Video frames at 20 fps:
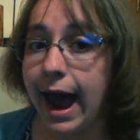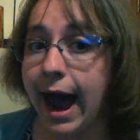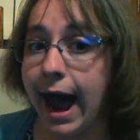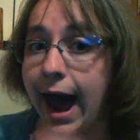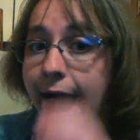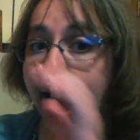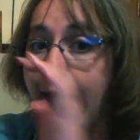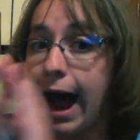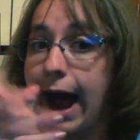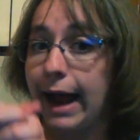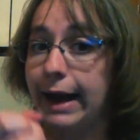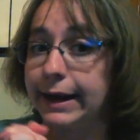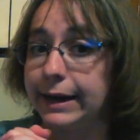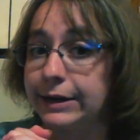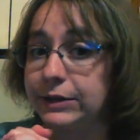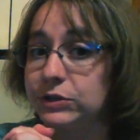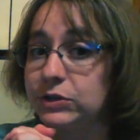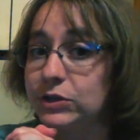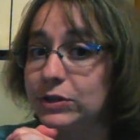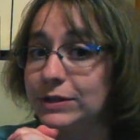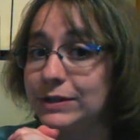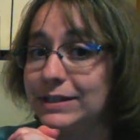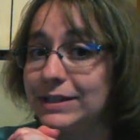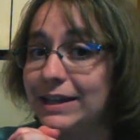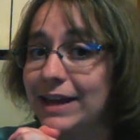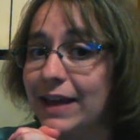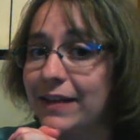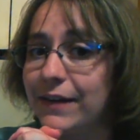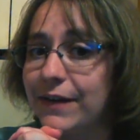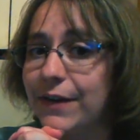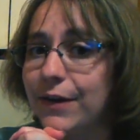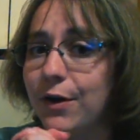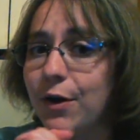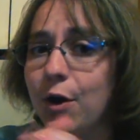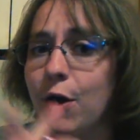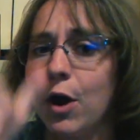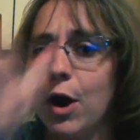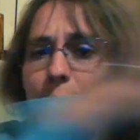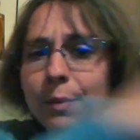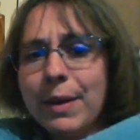adding students together
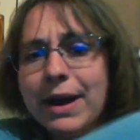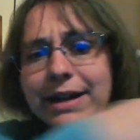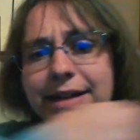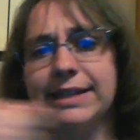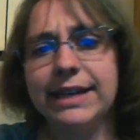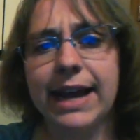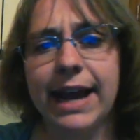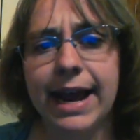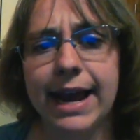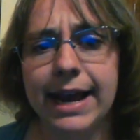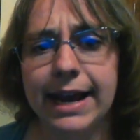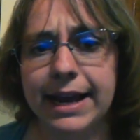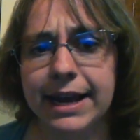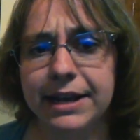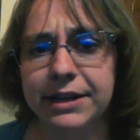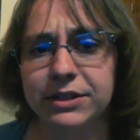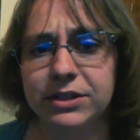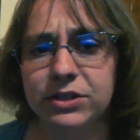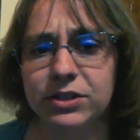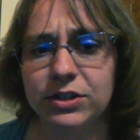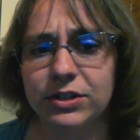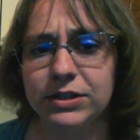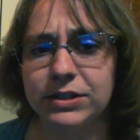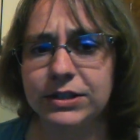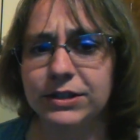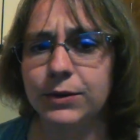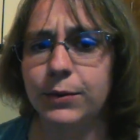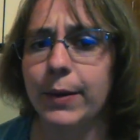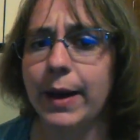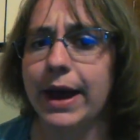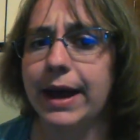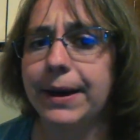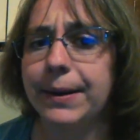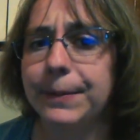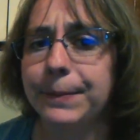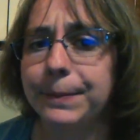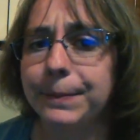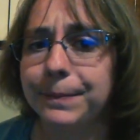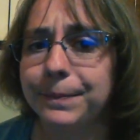or am I taking students away?